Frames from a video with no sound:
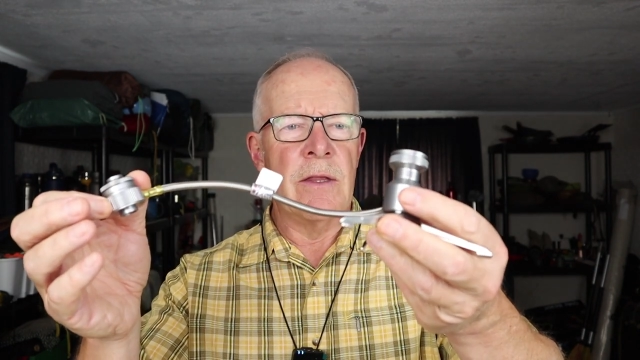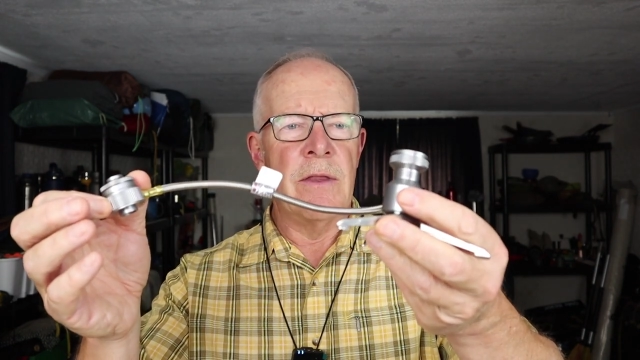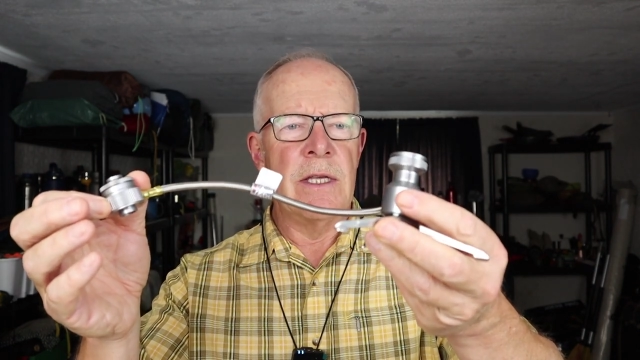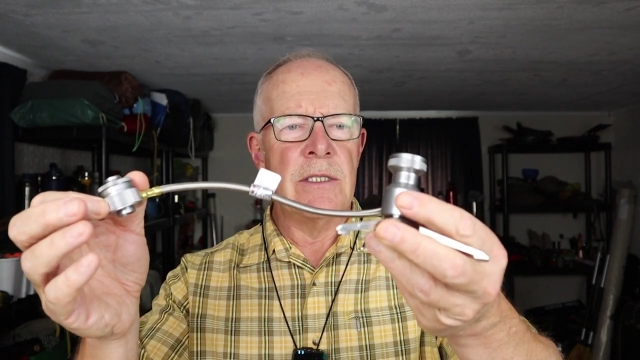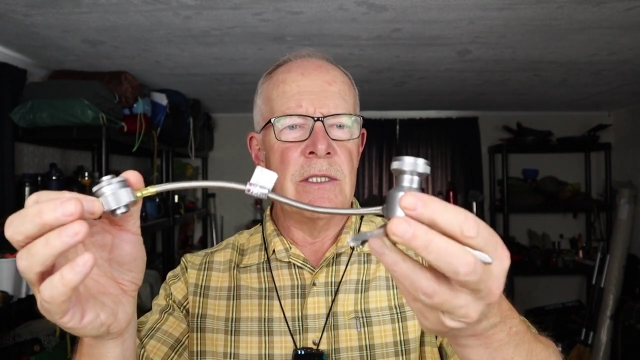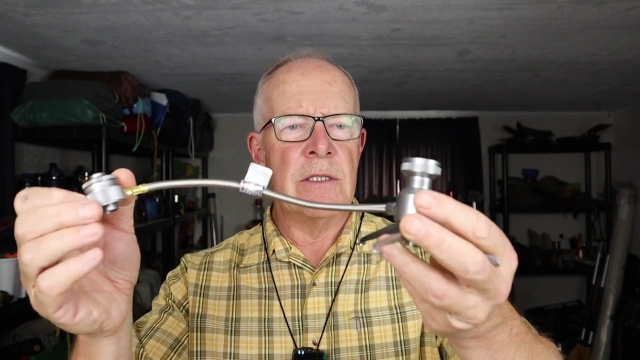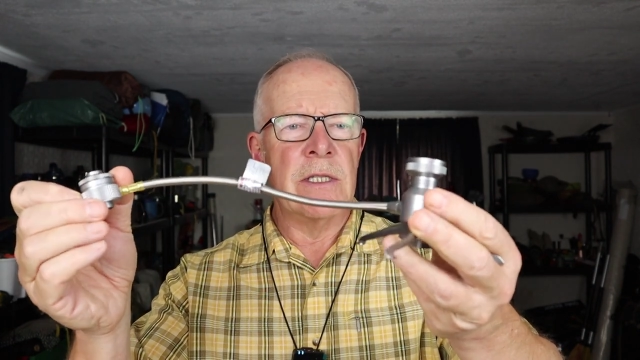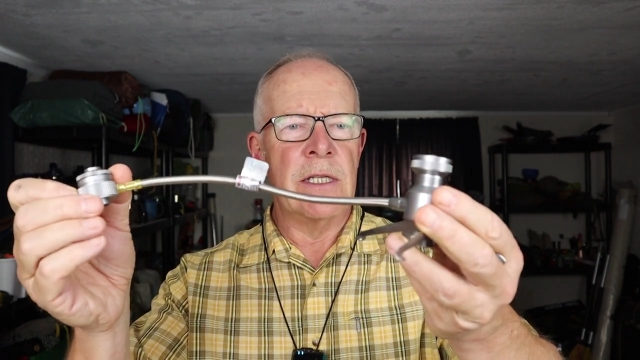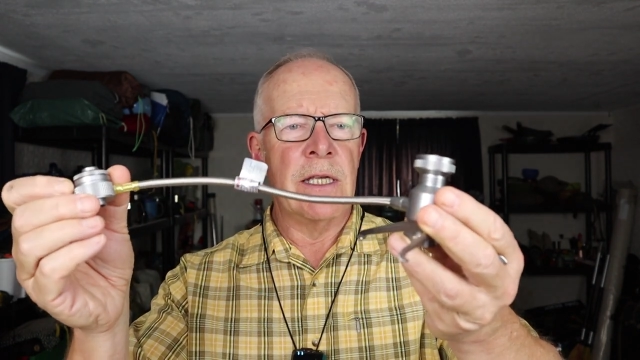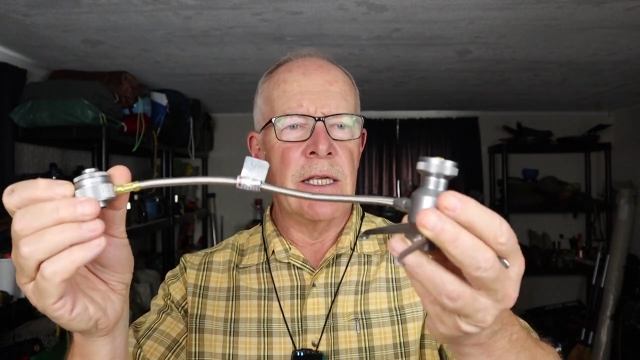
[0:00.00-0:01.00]
This
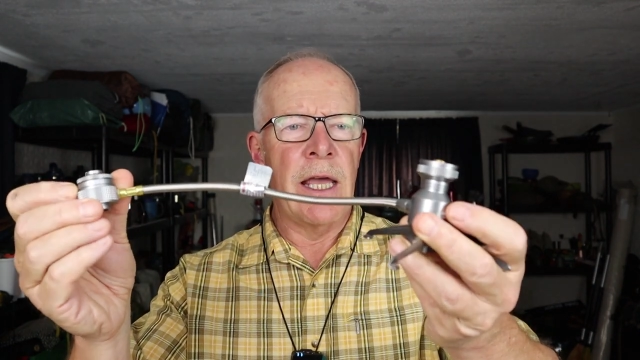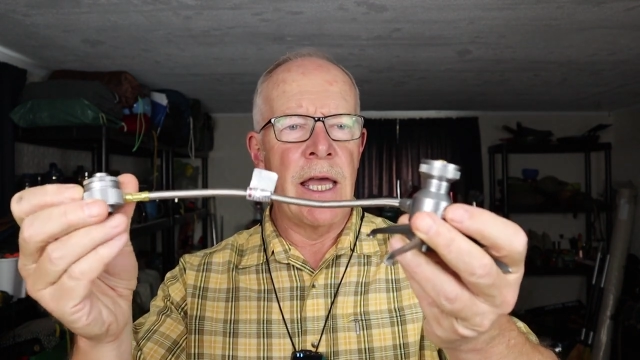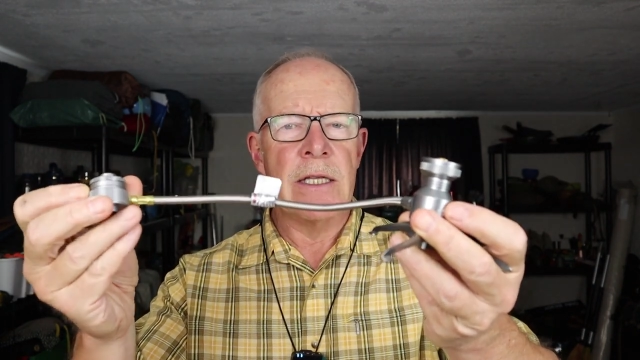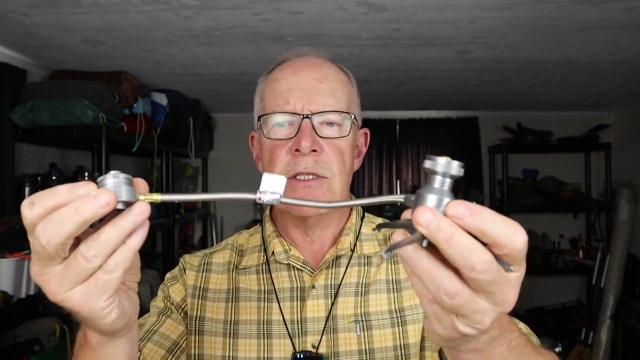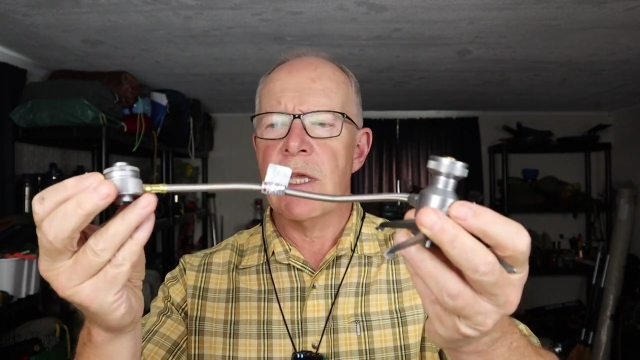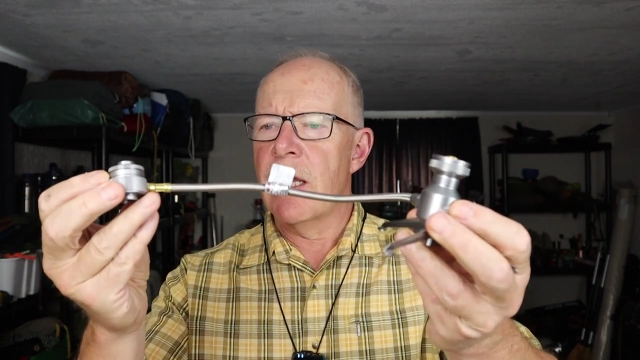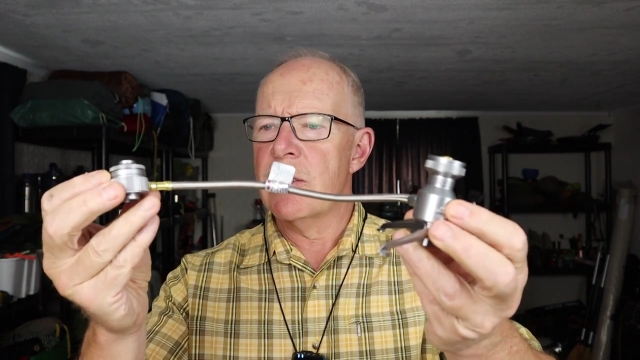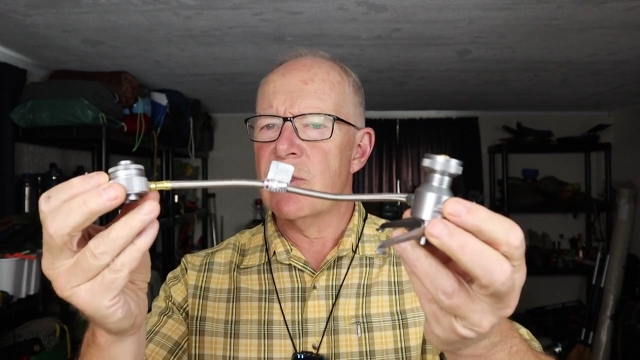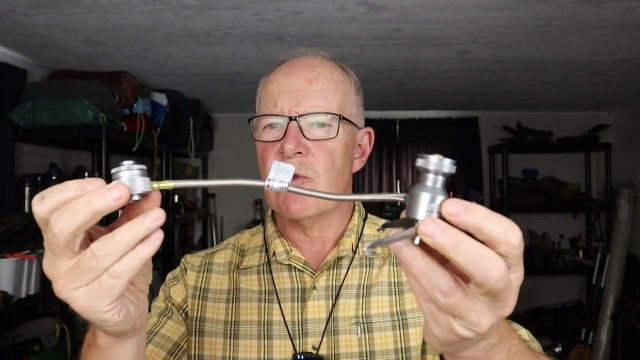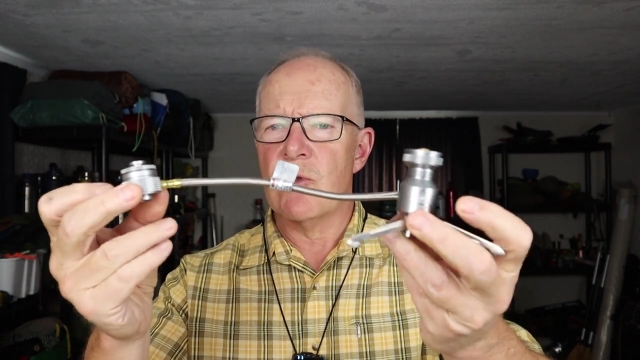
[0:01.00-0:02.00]
is the gas
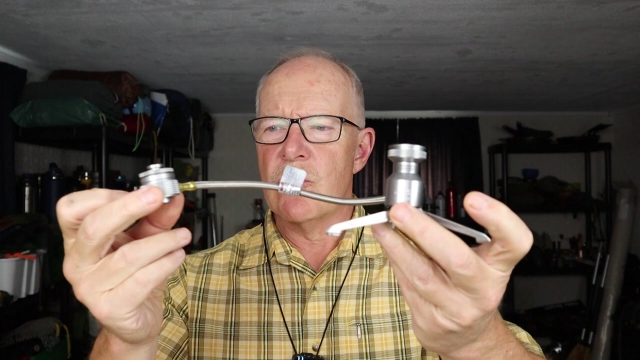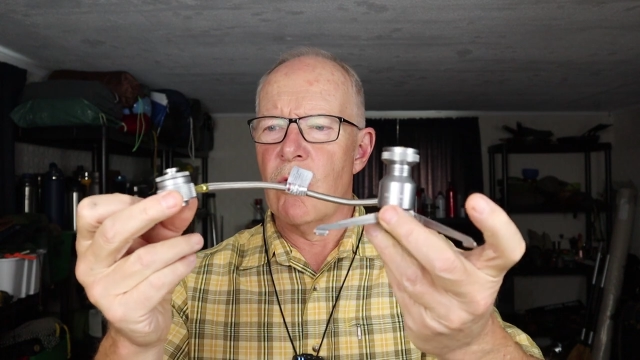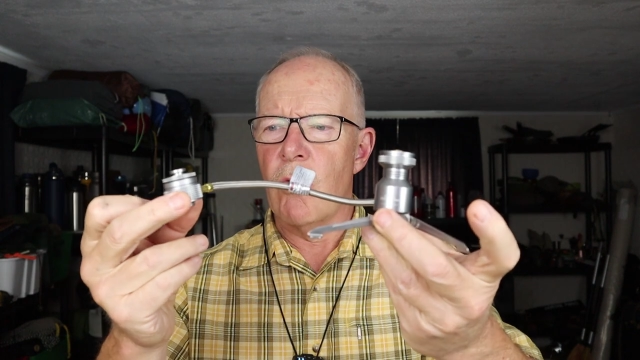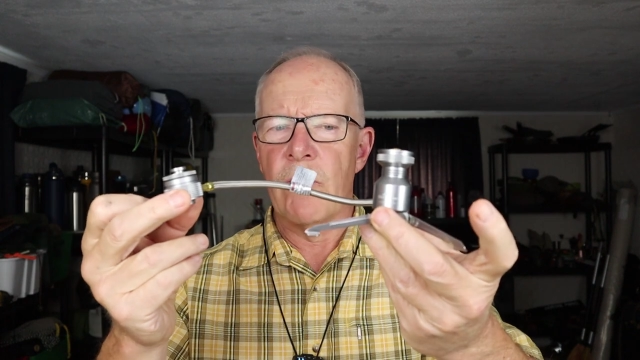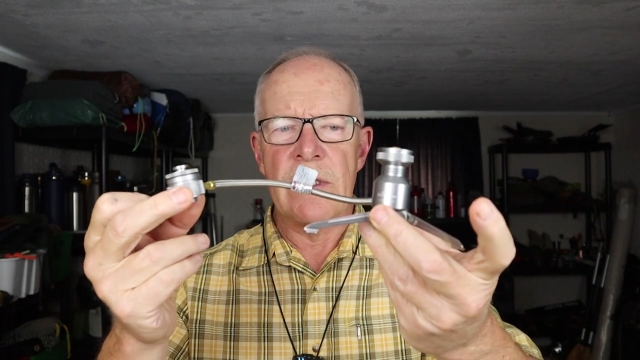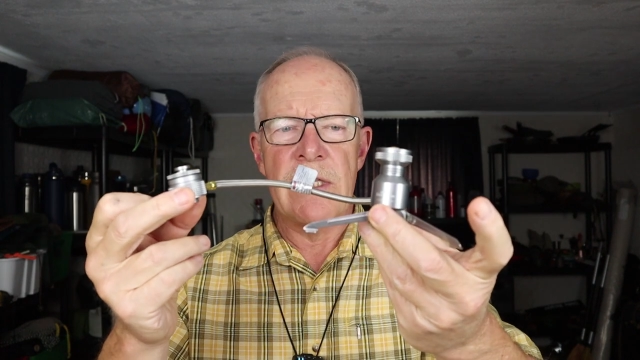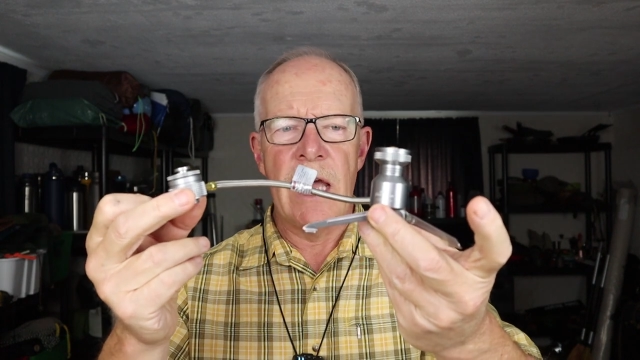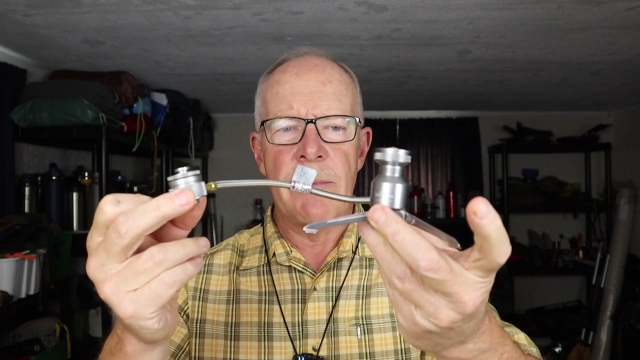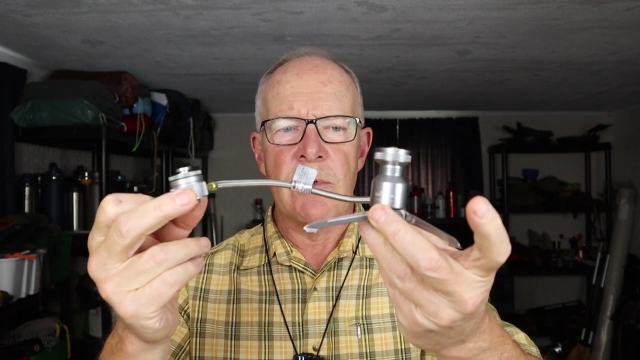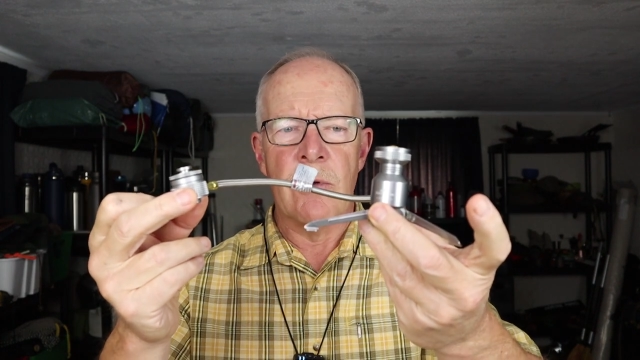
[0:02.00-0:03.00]
canister stove
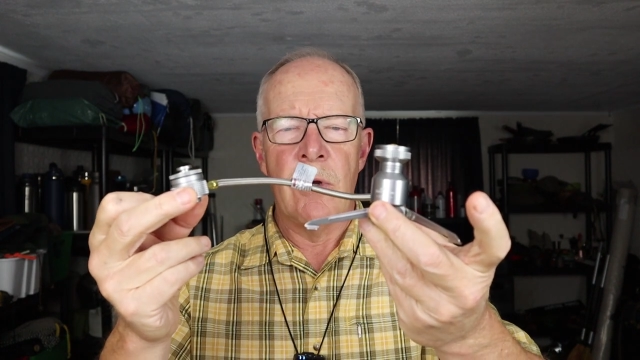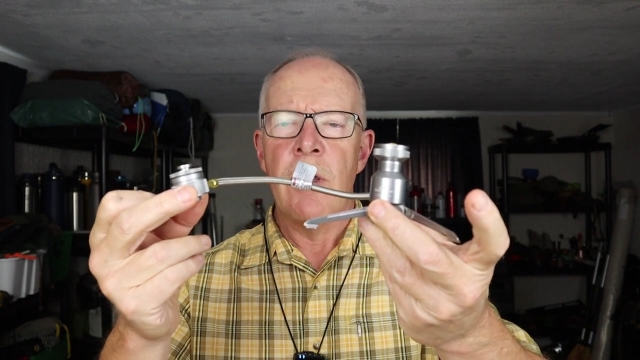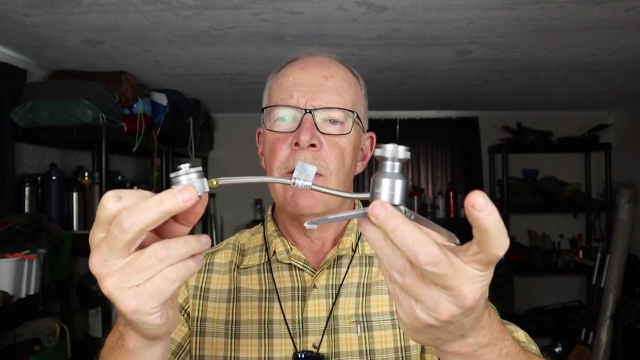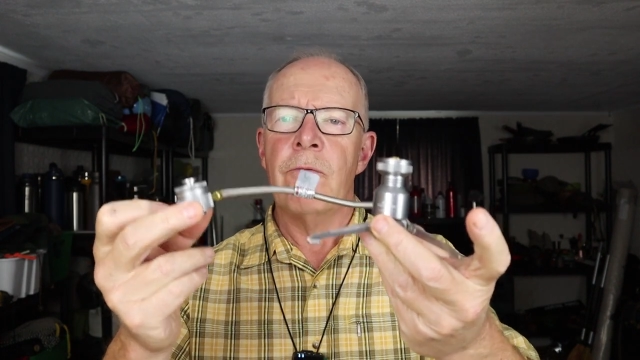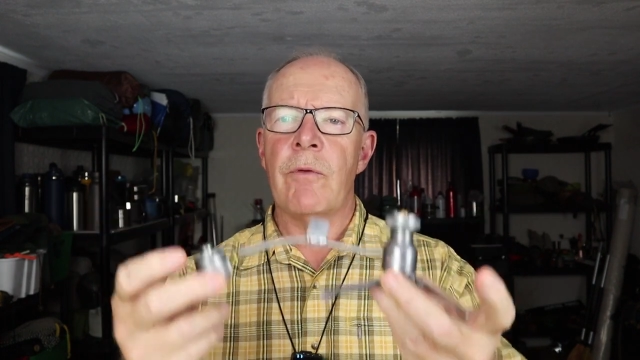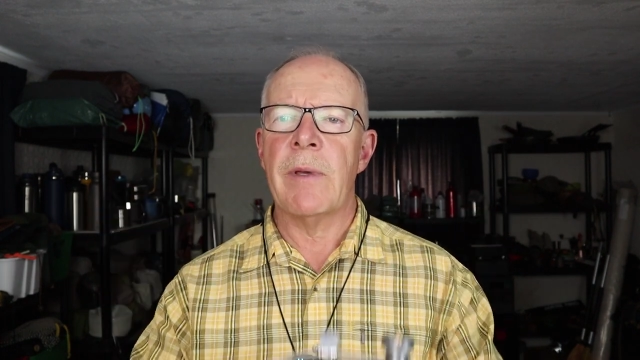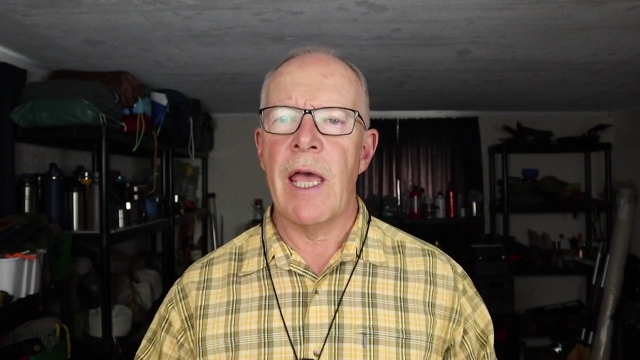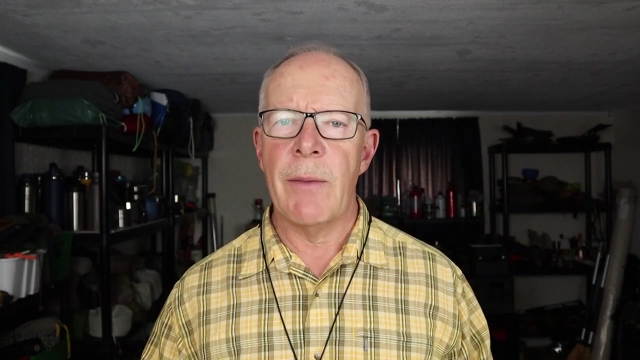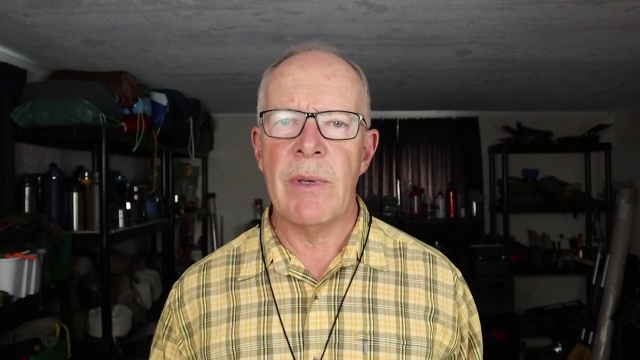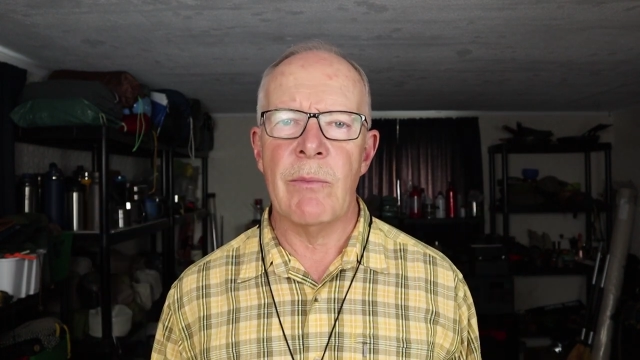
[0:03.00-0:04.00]
adapter from
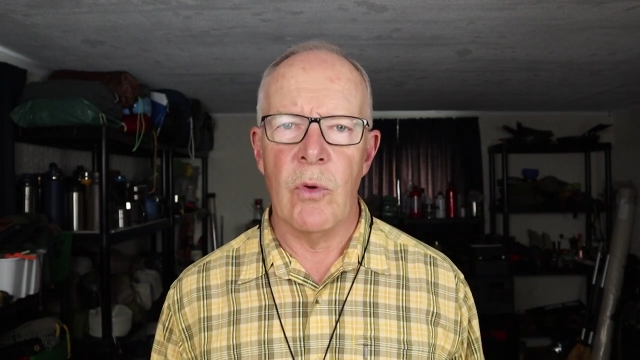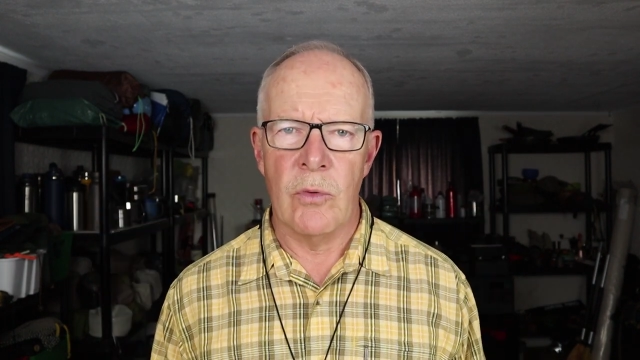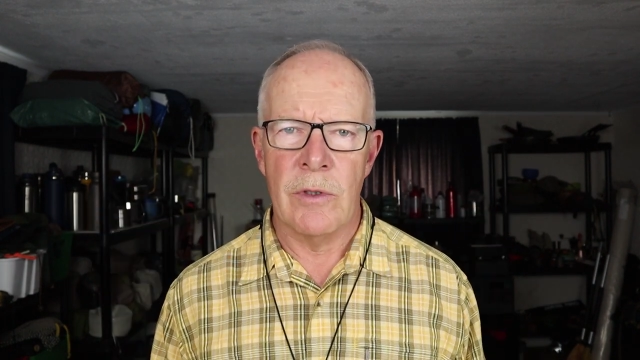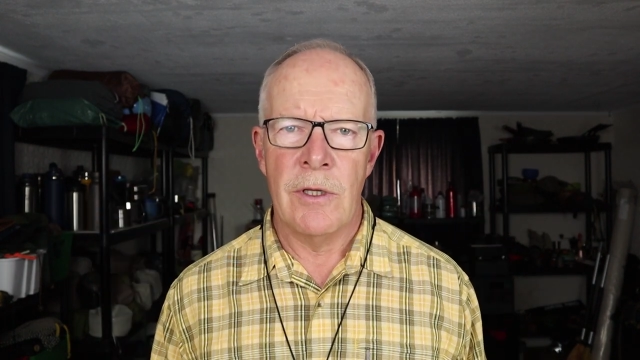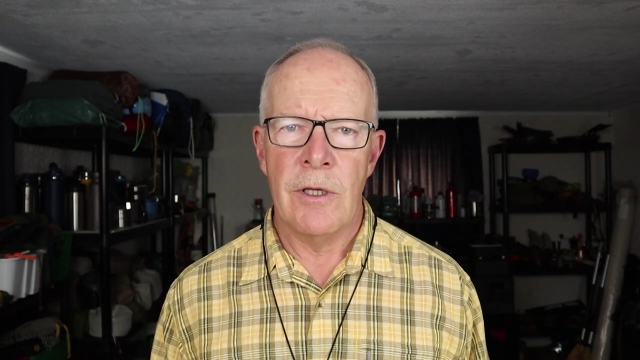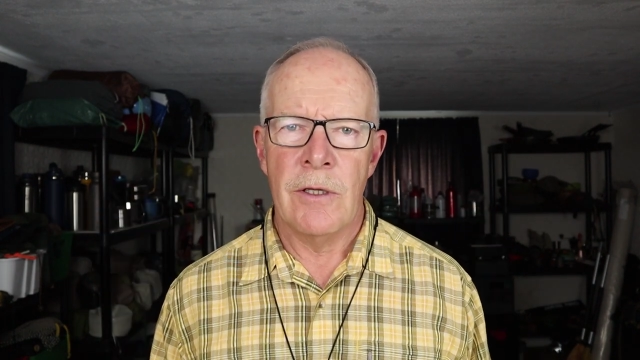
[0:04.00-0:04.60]
Camping Moon.